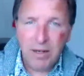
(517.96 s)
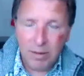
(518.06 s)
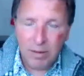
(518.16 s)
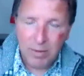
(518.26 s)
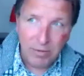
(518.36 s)

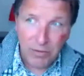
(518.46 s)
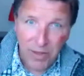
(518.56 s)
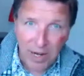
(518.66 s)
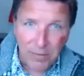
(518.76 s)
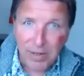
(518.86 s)
I mean,
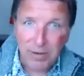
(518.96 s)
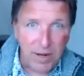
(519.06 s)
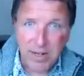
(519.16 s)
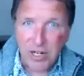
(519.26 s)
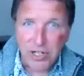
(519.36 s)
thankfully,
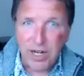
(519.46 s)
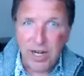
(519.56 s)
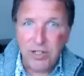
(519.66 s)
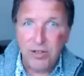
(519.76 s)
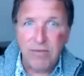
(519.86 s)
financially,
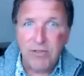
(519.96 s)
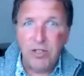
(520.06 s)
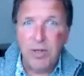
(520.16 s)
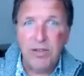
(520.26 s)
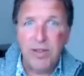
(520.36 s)
I don't have to
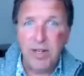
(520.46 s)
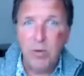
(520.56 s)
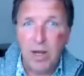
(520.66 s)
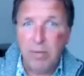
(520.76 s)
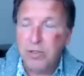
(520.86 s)
do anything
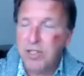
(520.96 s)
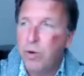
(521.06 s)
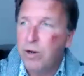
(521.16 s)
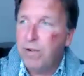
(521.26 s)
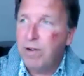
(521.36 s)
anyway because I
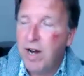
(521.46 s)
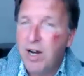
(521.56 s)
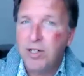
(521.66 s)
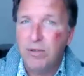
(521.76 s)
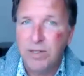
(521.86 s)
worked very
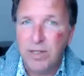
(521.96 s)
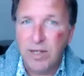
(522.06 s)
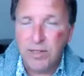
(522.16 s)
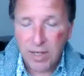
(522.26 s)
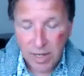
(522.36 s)
hard over the
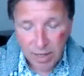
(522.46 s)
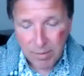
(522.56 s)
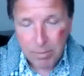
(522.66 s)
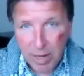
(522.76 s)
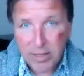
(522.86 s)
years.
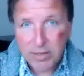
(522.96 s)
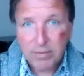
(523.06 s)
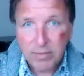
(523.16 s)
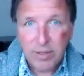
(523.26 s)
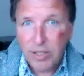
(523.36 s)
But,
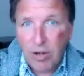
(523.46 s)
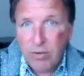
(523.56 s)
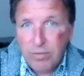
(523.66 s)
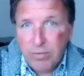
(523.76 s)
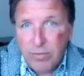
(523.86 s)
you
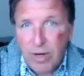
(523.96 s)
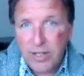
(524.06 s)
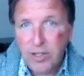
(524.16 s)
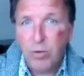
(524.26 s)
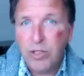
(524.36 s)
know, I
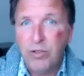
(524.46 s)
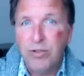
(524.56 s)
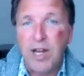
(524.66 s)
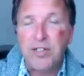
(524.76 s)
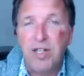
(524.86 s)
don't want to do
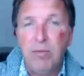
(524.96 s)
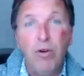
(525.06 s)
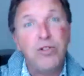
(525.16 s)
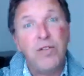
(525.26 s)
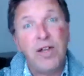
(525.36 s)
gigs
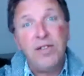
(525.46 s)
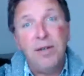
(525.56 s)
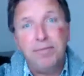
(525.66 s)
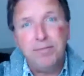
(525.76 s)
anymore. So that's it.